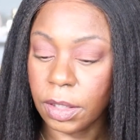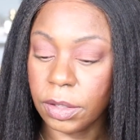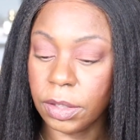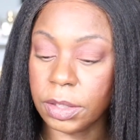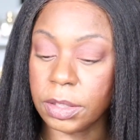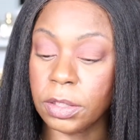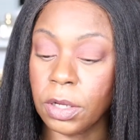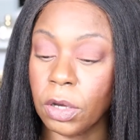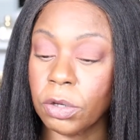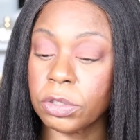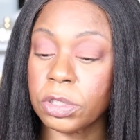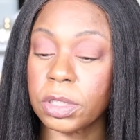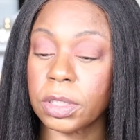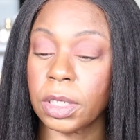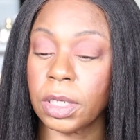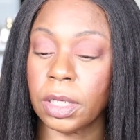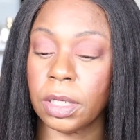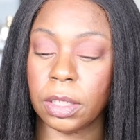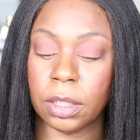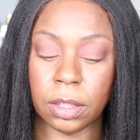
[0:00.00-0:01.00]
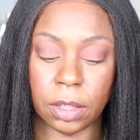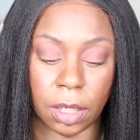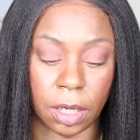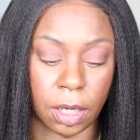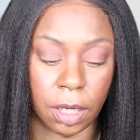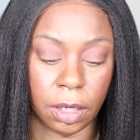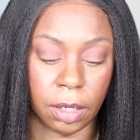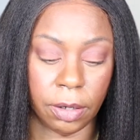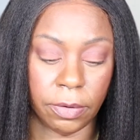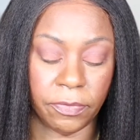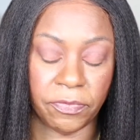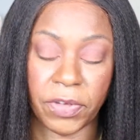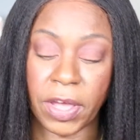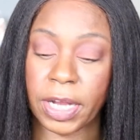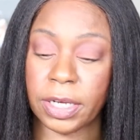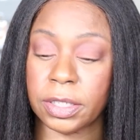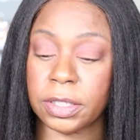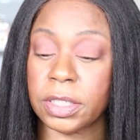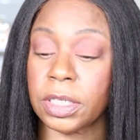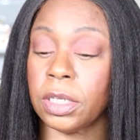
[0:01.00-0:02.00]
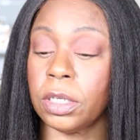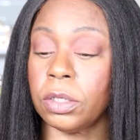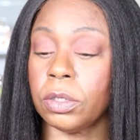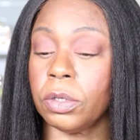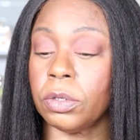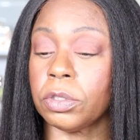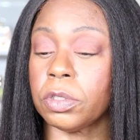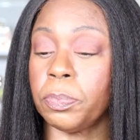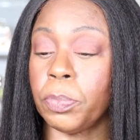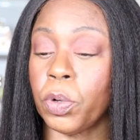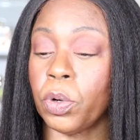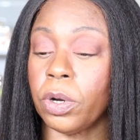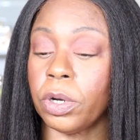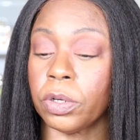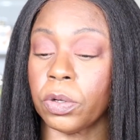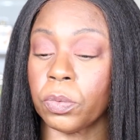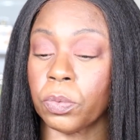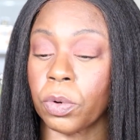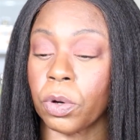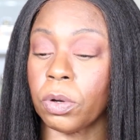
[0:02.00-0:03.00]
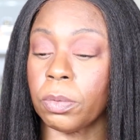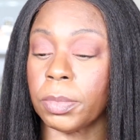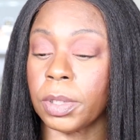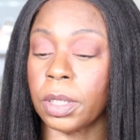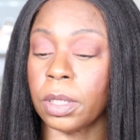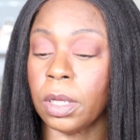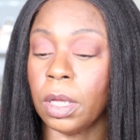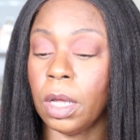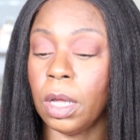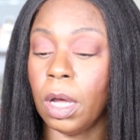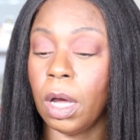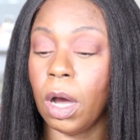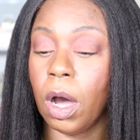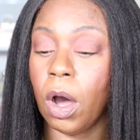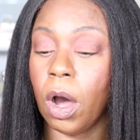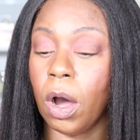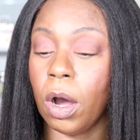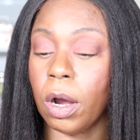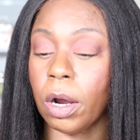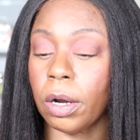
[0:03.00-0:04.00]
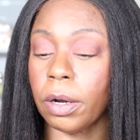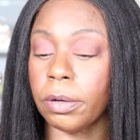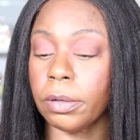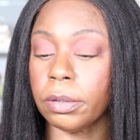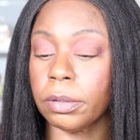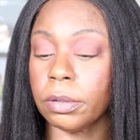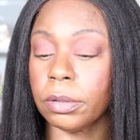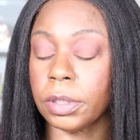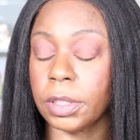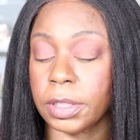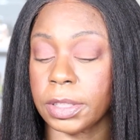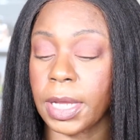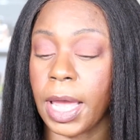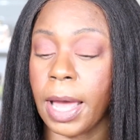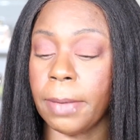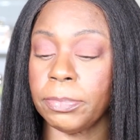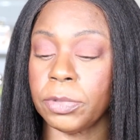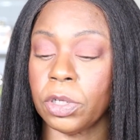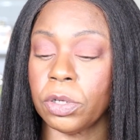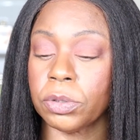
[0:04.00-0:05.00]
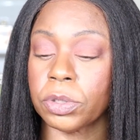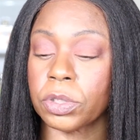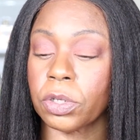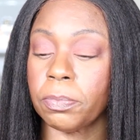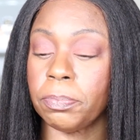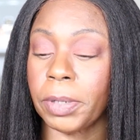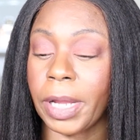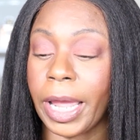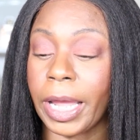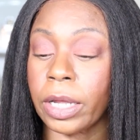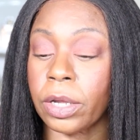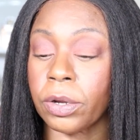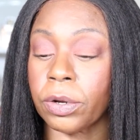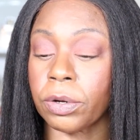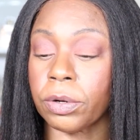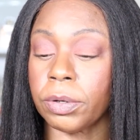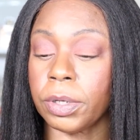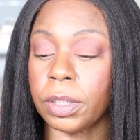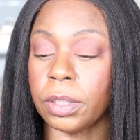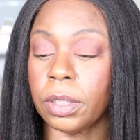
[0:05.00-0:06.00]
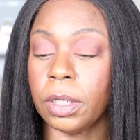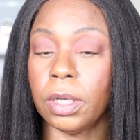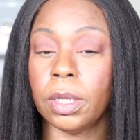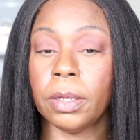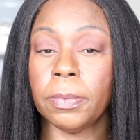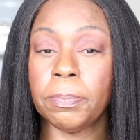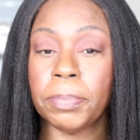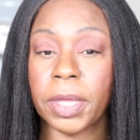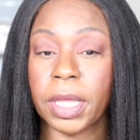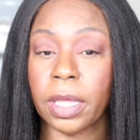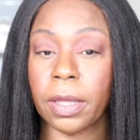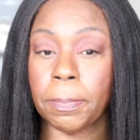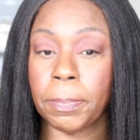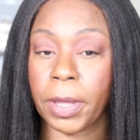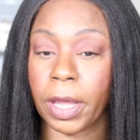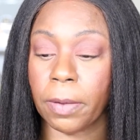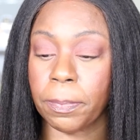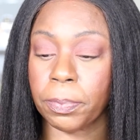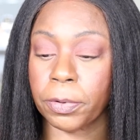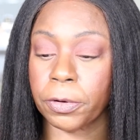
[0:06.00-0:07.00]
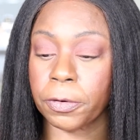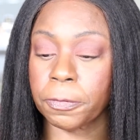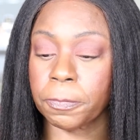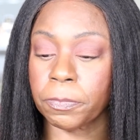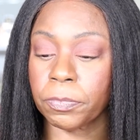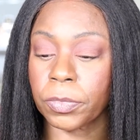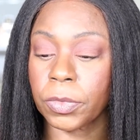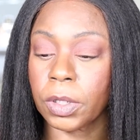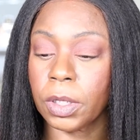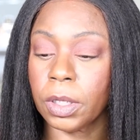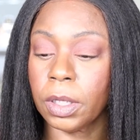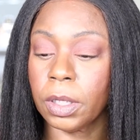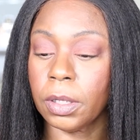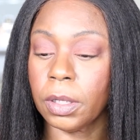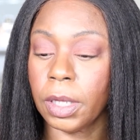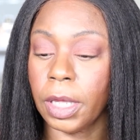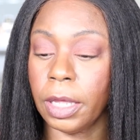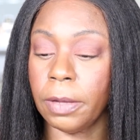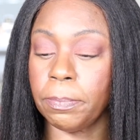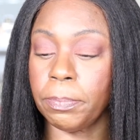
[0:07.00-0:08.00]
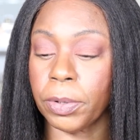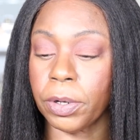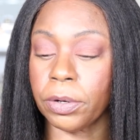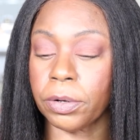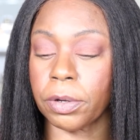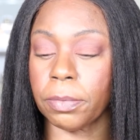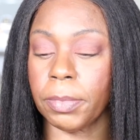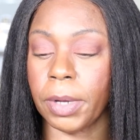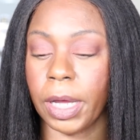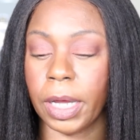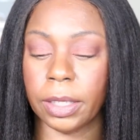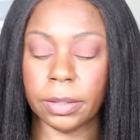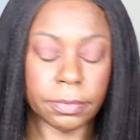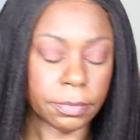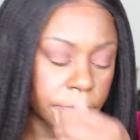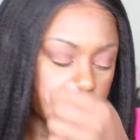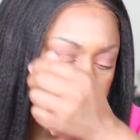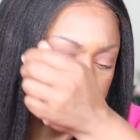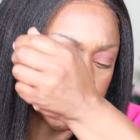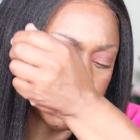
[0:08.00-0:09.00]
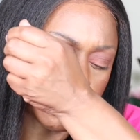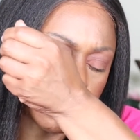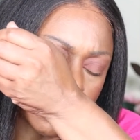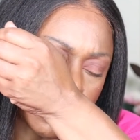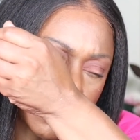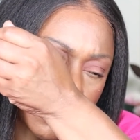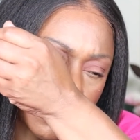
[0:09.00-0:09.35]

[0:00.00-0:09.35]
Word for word: The notes in uh, Valentino's Born in Roma are the top notes are black currant, pink pepper, and bergamot. Mm.